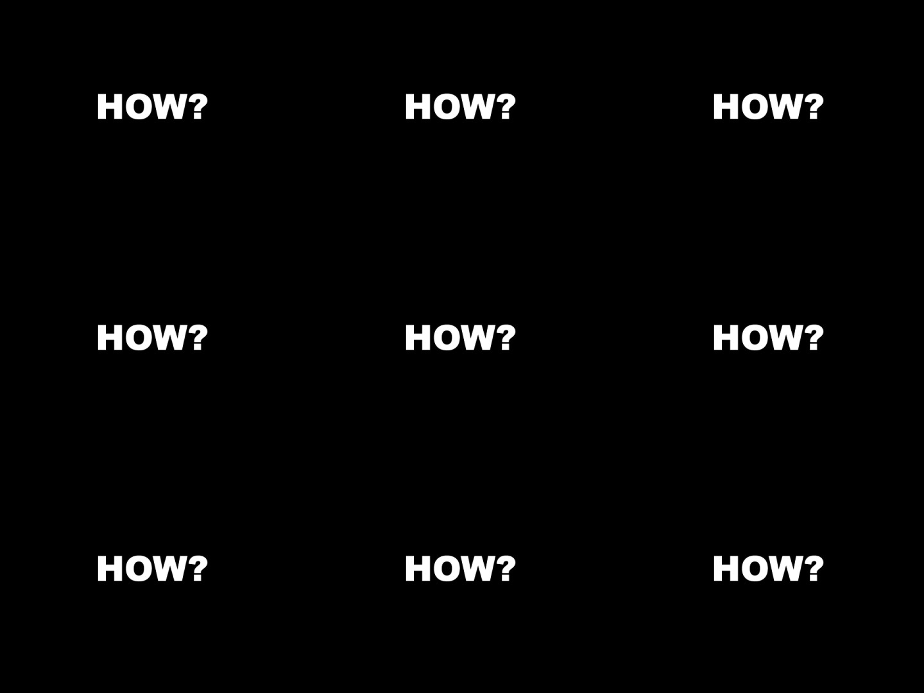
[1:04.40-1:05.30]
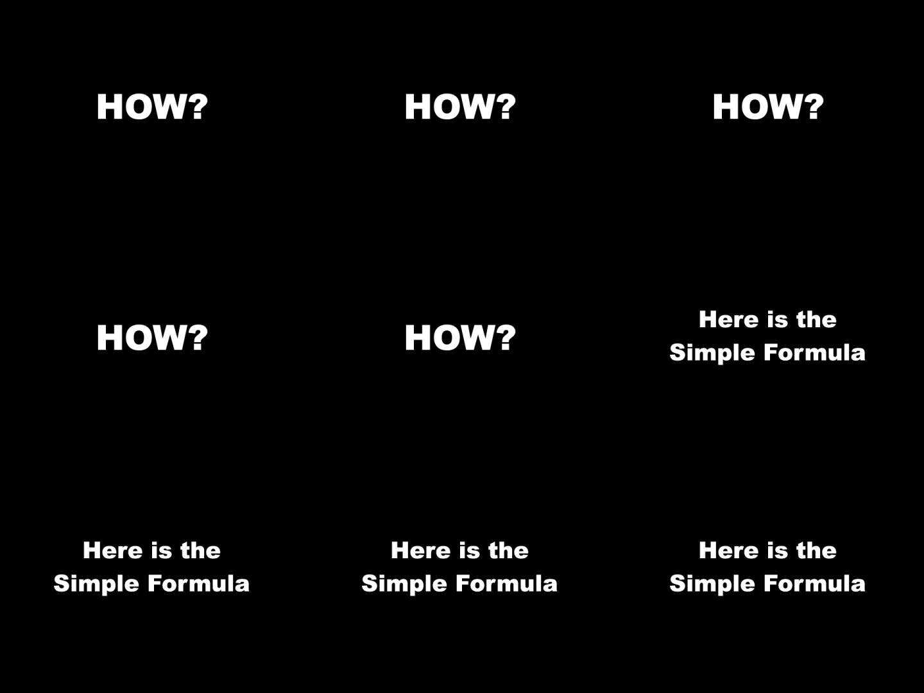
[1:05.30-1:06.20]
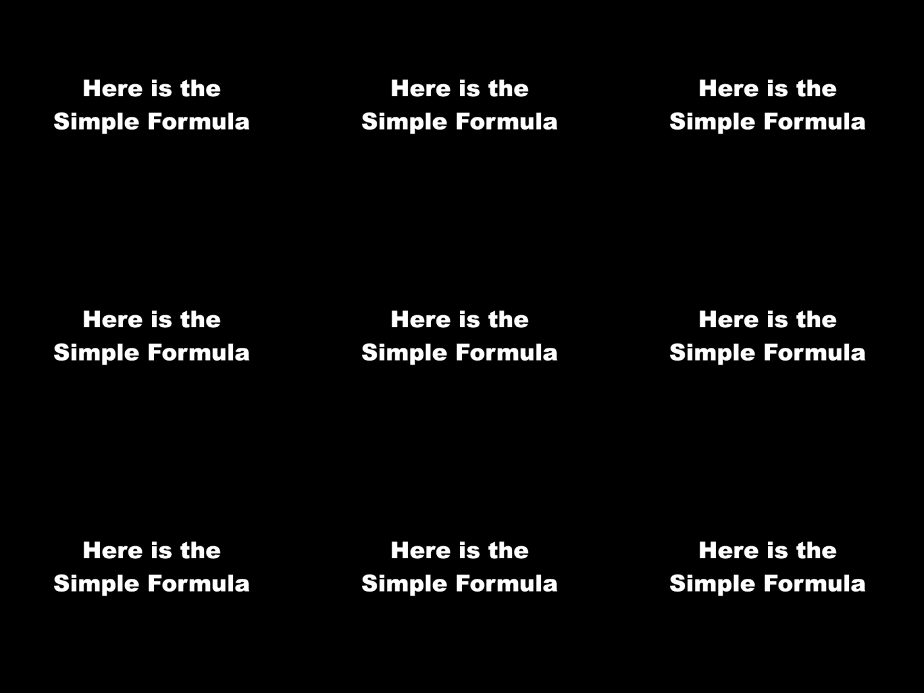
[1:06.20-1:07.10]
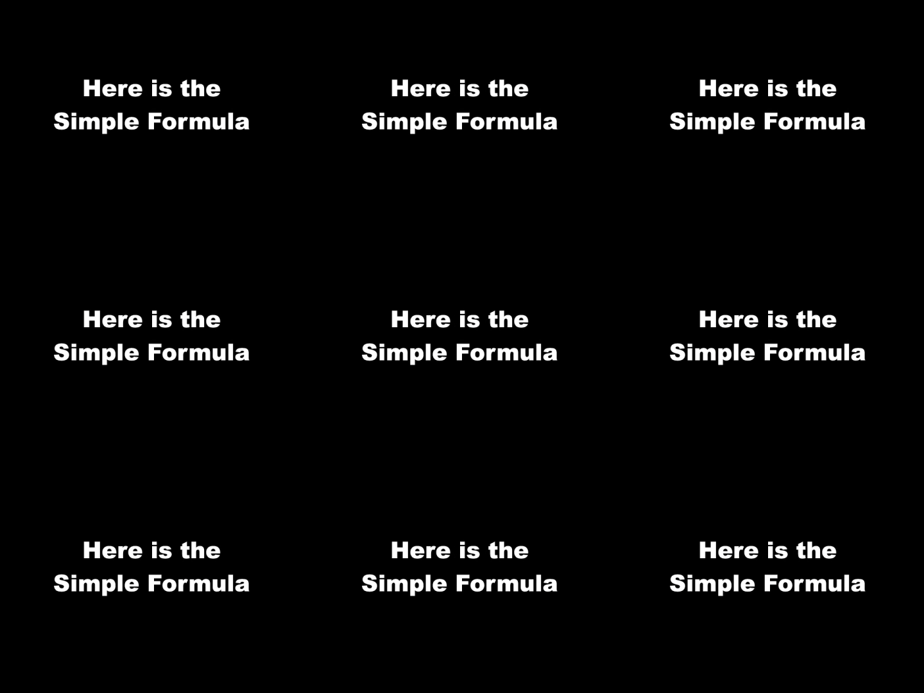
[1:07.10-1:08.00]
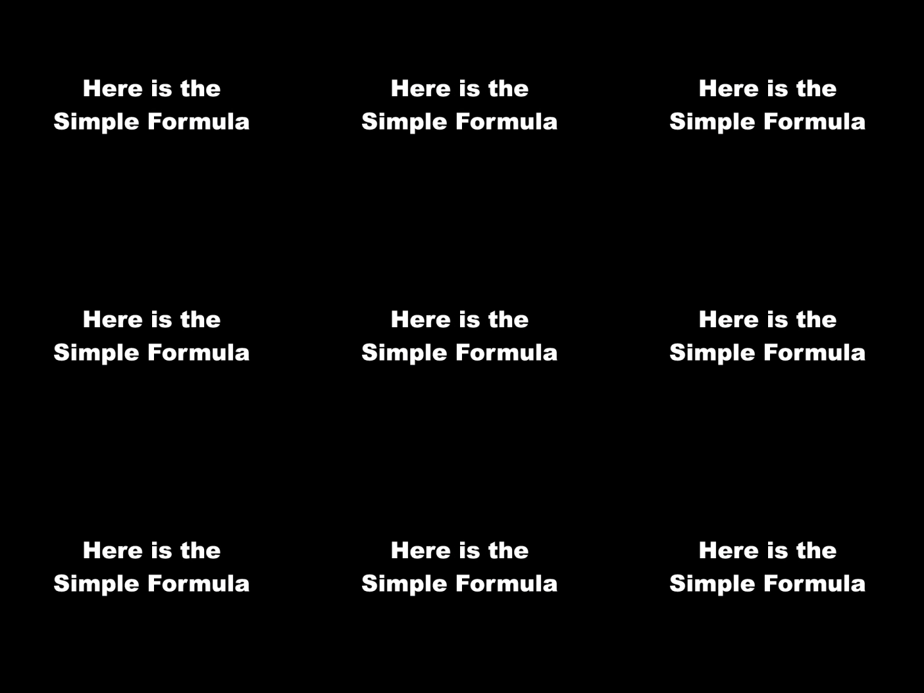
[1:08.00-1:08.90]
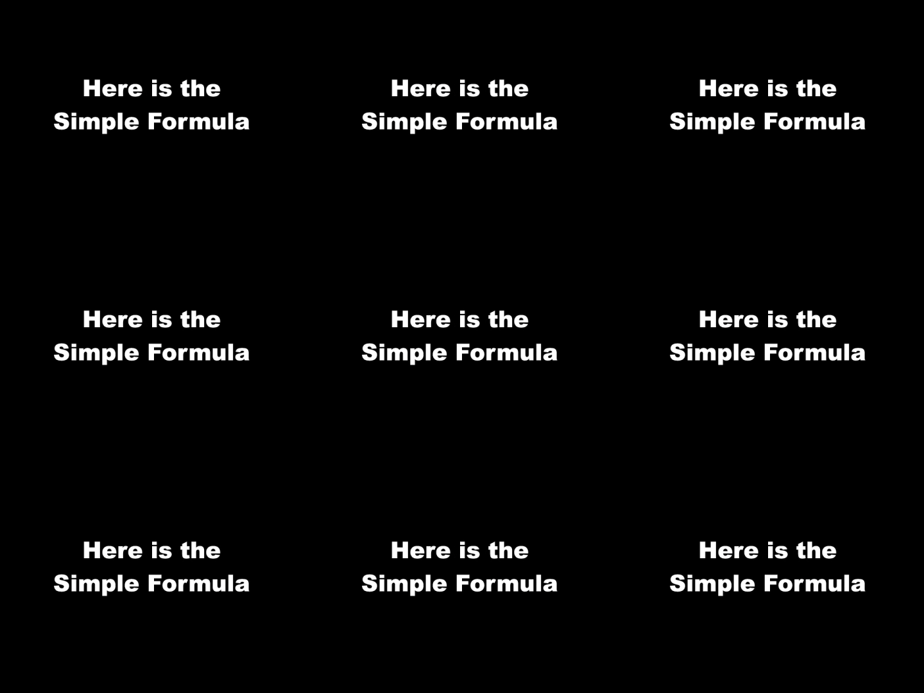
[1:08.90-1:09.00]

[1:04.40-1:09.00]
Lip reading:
Nobody's mouth can be seen.